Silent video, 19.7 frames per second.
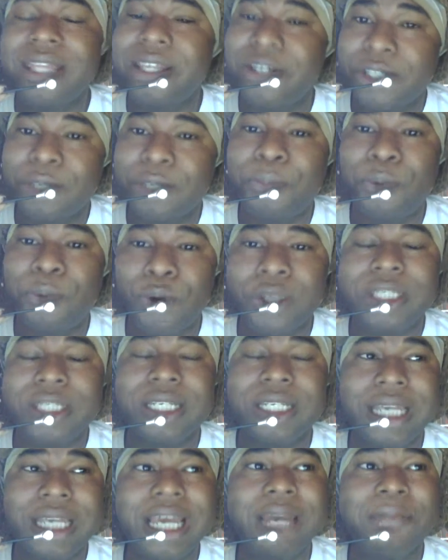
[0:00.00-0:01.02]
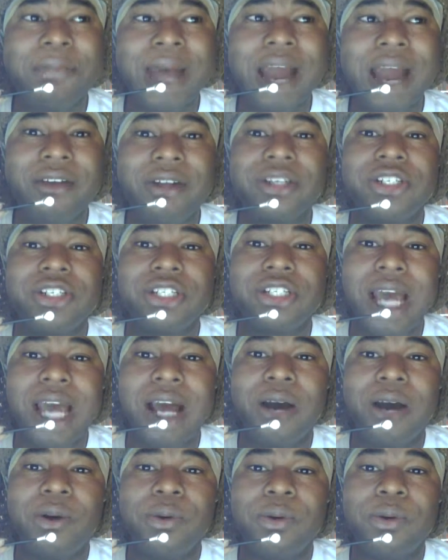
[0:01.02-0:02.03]
that they're supporting gay marriage
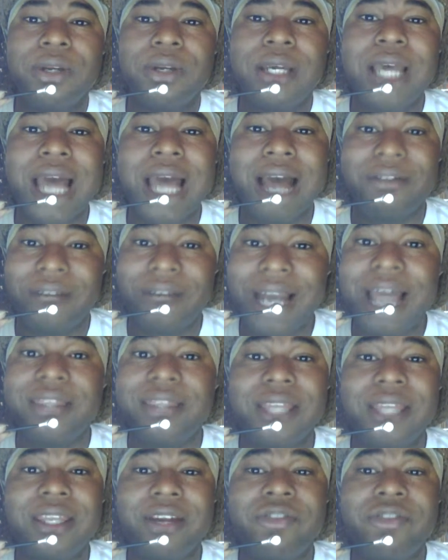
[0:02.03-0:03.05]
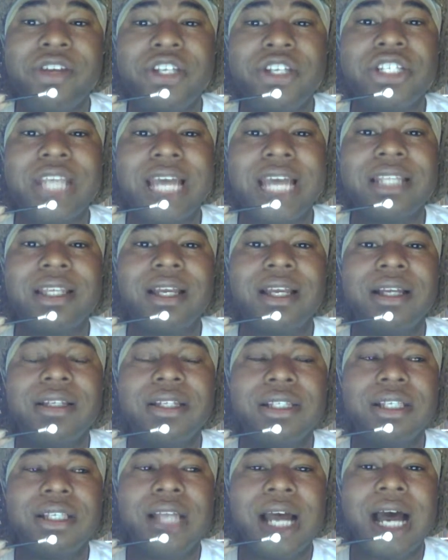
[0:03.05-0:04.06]
now. I'm glad that they reached that
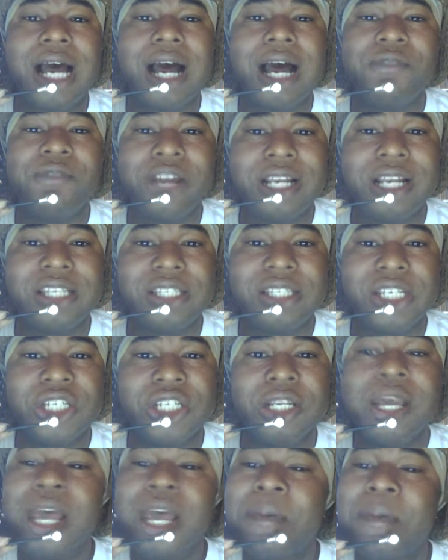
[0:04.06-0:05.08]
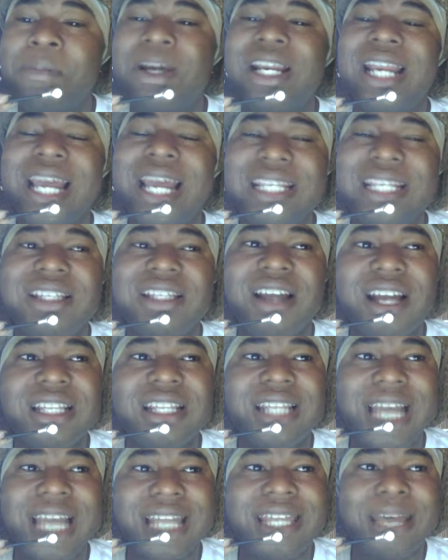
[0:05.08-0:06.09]
realization. But let's
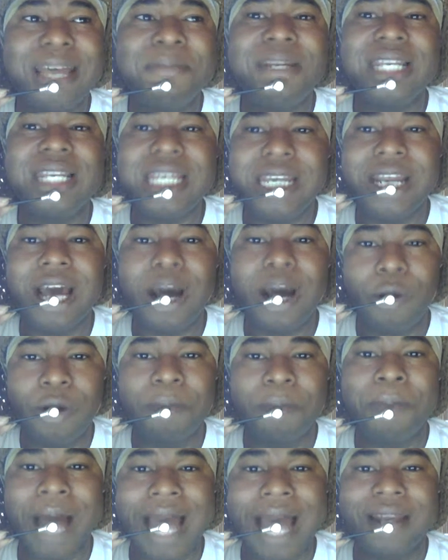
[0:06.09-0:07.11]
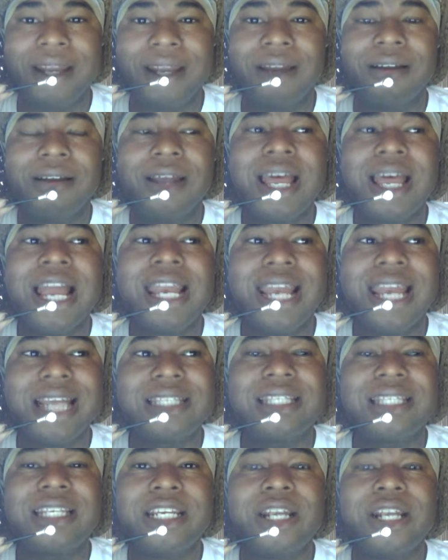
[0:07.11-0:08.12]
not let them lead our banner.
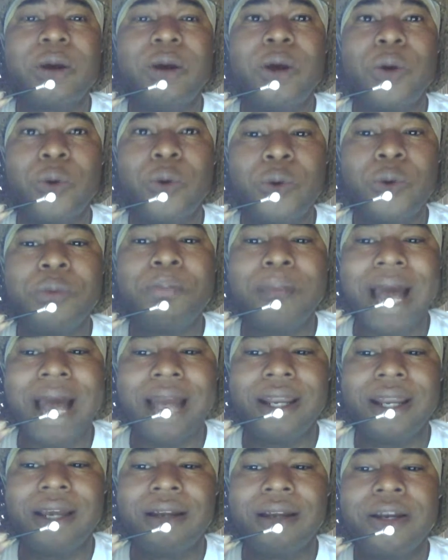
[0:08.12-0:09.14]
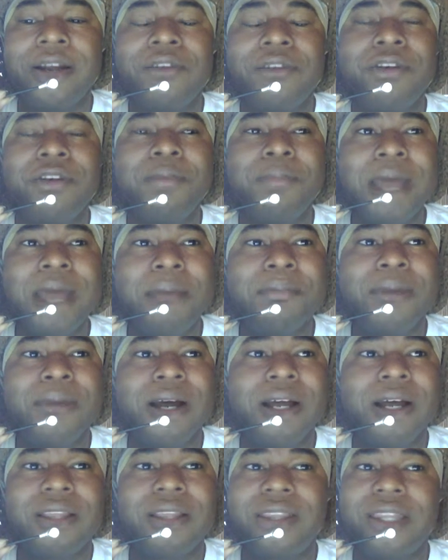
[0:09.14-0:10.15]
Let's lead our own banner.
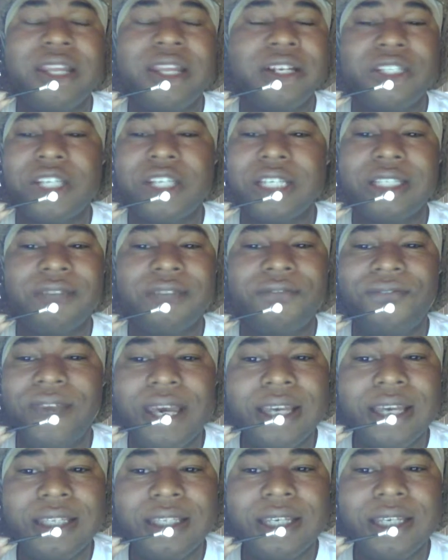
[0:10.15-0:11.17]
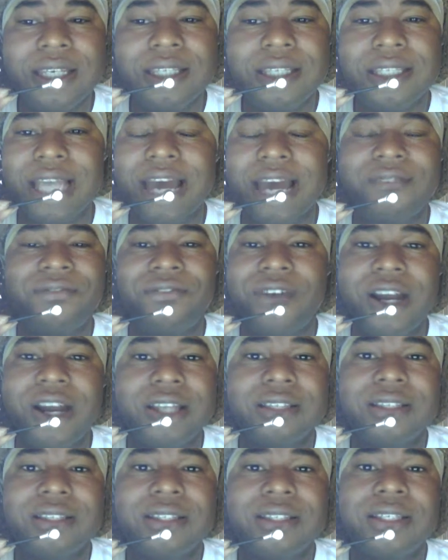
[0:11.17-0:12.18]
Remember, they're just faces and
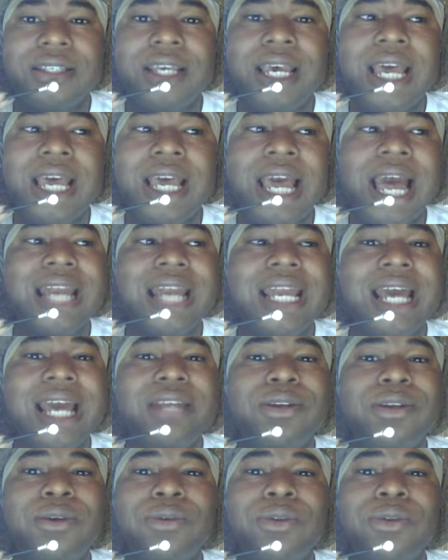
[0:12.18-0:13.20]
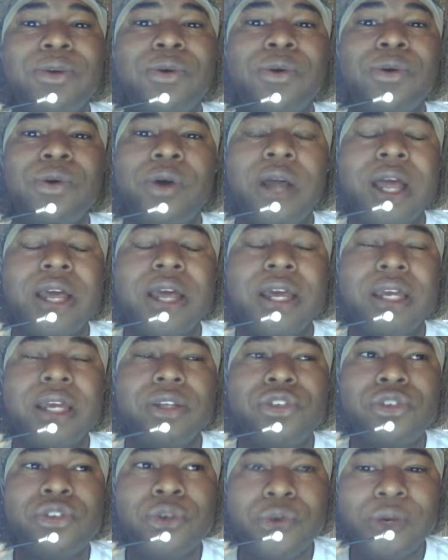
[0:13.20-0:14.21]
fronts. And I don't know,
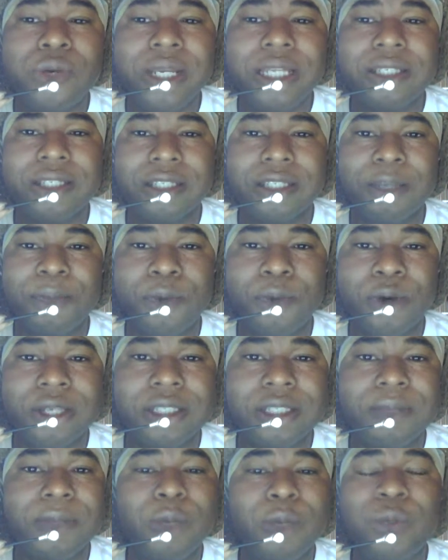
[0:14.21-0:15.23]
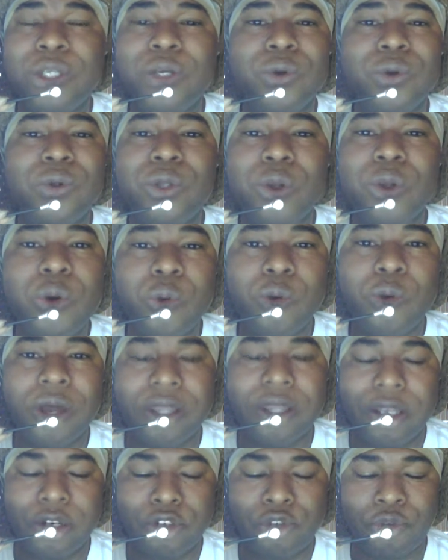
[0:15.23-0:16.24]
truly to support something, we don't know
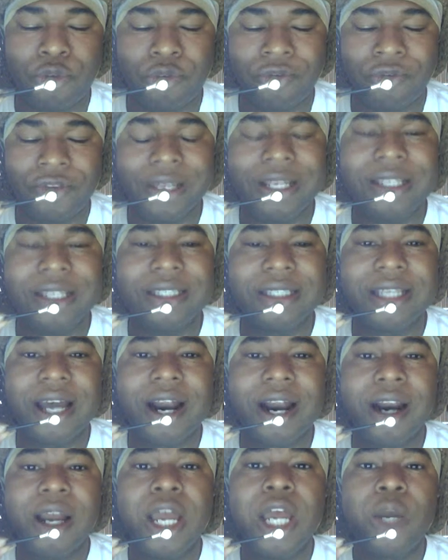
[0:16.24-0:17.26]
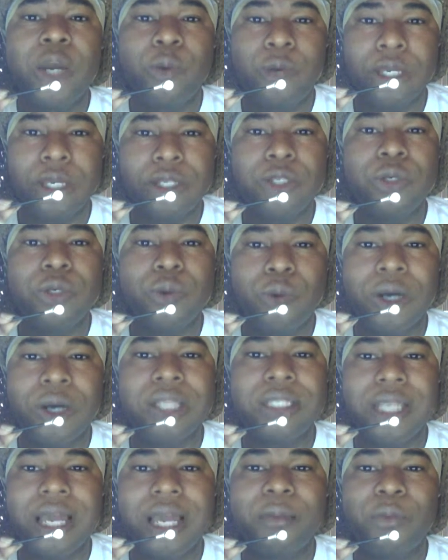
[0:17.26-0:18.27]
what their true feelings are. We knew
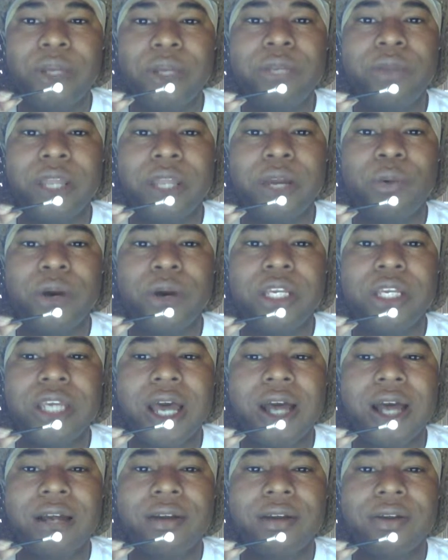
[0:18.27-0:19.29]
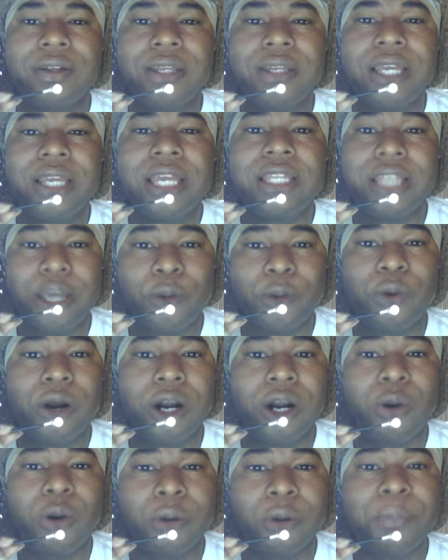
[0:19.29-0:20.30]
one time when they were young, they
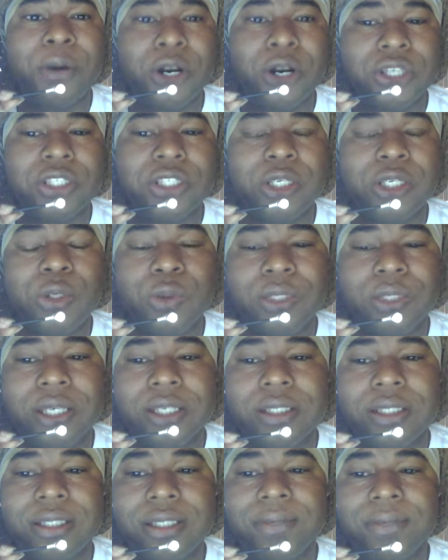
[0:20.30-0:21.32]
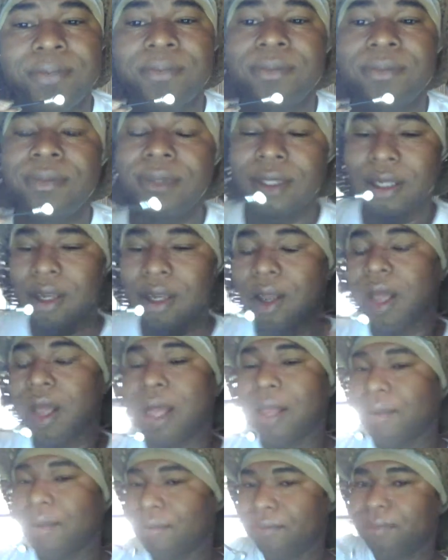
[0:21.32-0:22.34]
were our persecutors.
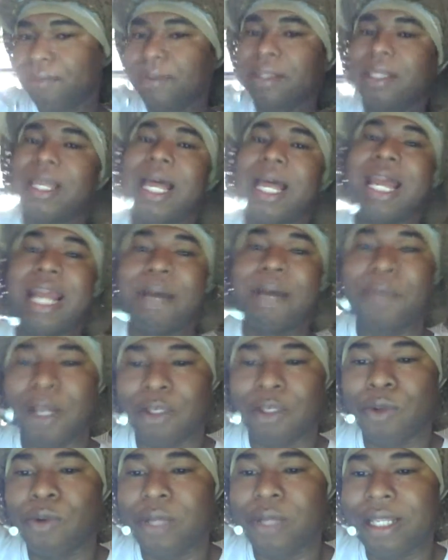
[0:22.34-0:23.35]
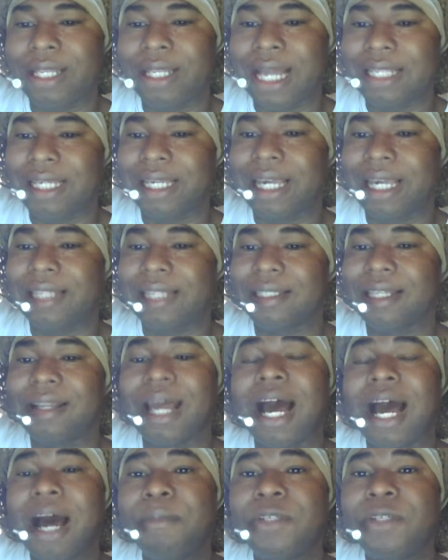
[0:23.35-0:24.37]
And I'm not holding that against
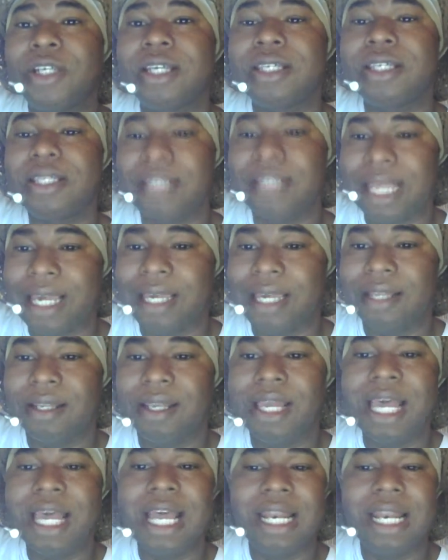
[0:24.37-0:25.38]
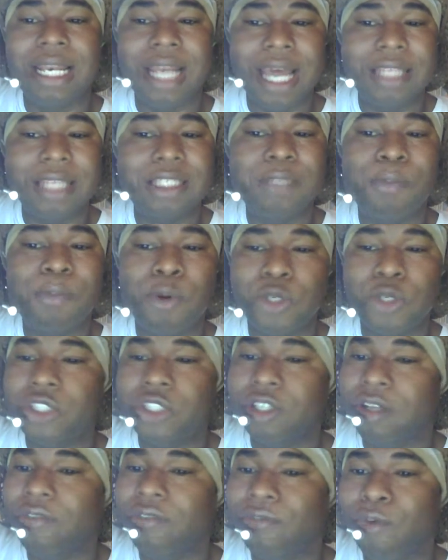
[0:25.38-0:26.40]
them. I'm just saying, let's
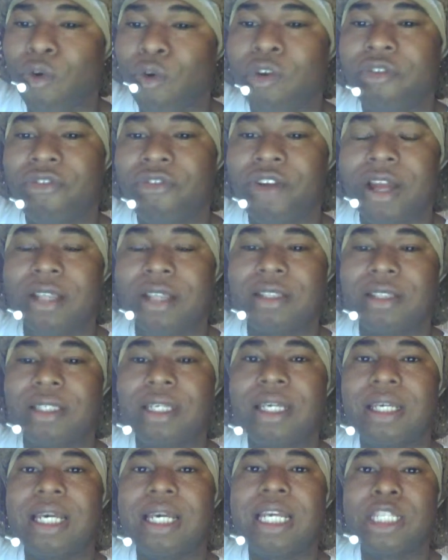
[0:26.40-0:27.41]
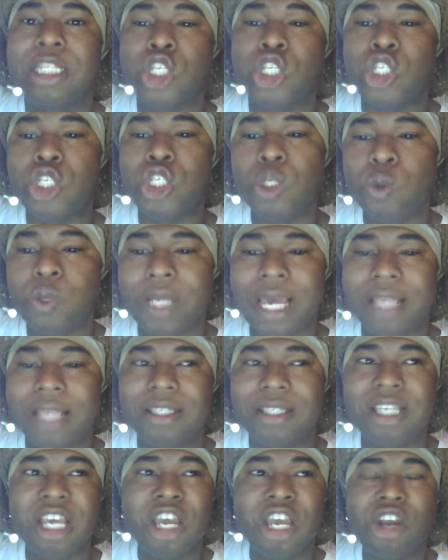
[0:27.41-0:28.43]
push to the forefront the
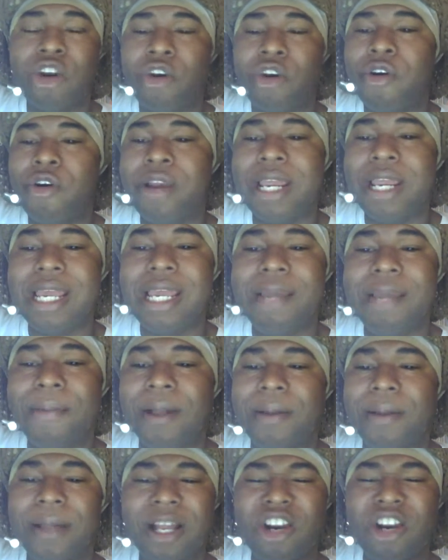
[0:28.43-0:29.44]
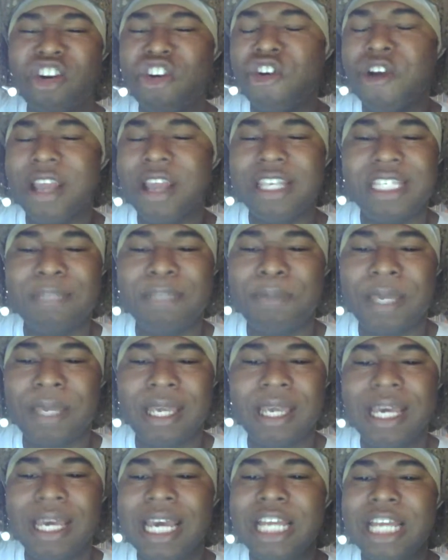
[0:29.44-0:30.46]
newness,
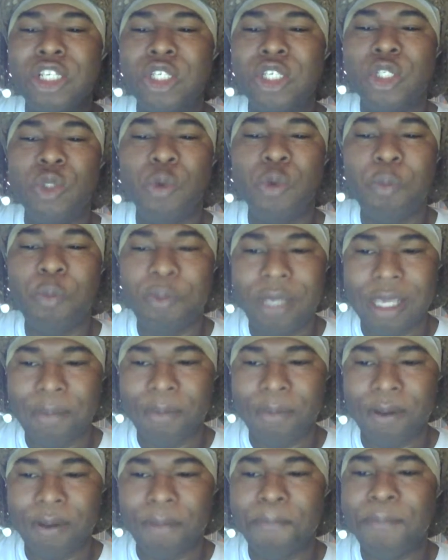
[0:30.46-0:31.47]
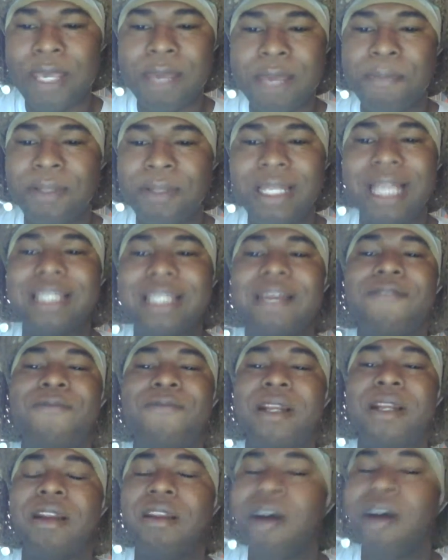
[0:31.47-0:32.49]
crispy, new people, people that have
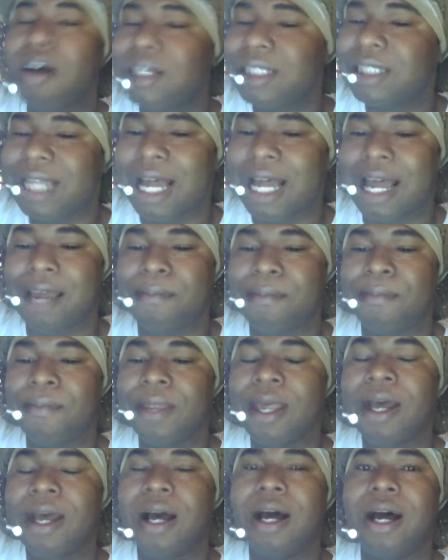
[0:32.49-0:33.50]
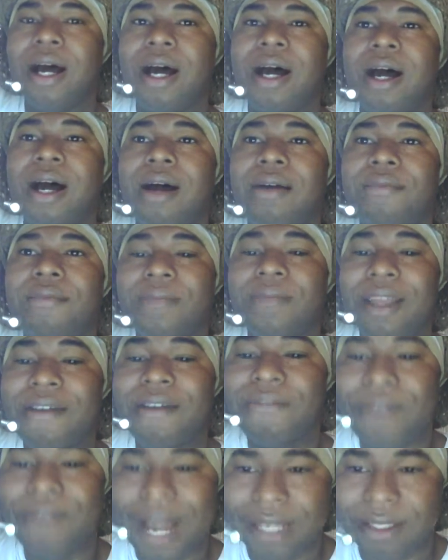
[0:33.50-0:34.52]
been a long time
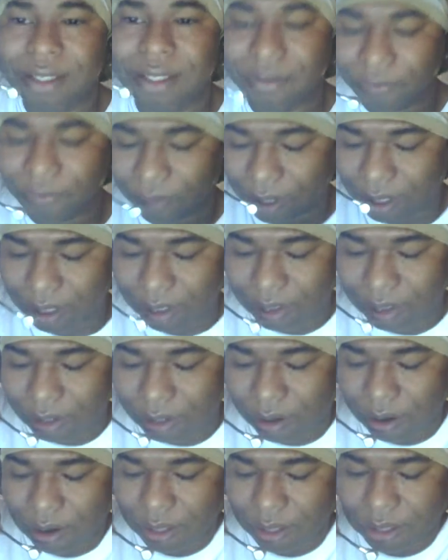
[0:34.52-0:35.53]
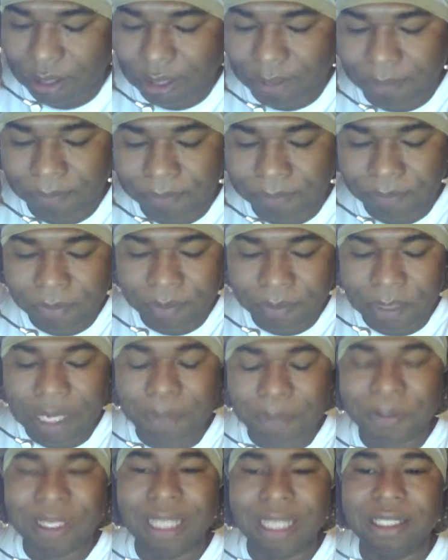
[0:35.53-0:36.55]
fighting for these cause,
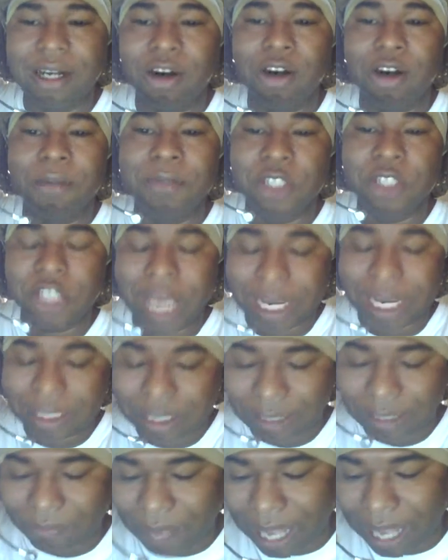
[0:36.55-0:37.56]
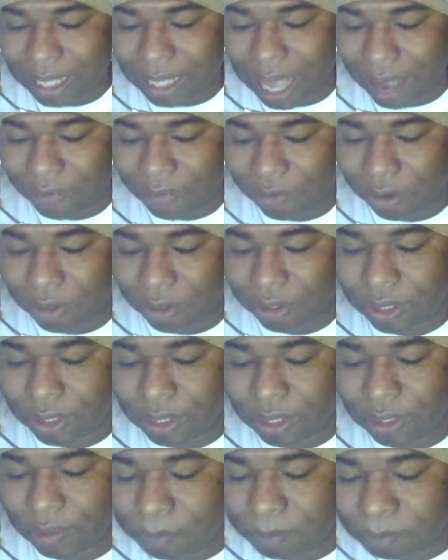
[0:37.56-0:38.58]
people that are objective and
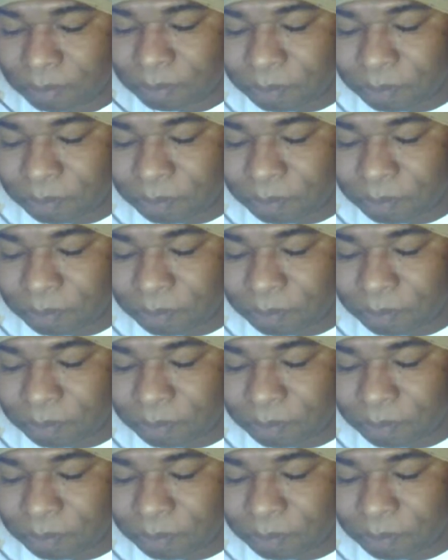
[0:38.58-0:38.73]
diverse.